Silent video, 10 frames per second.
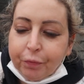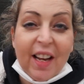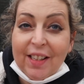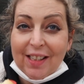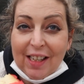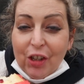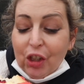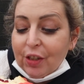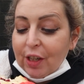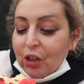That is
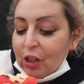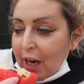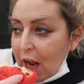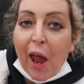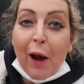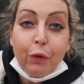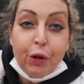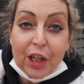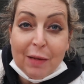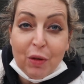delicious, actually. They have
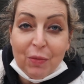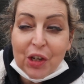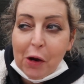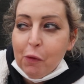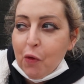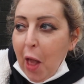redeemed themselves with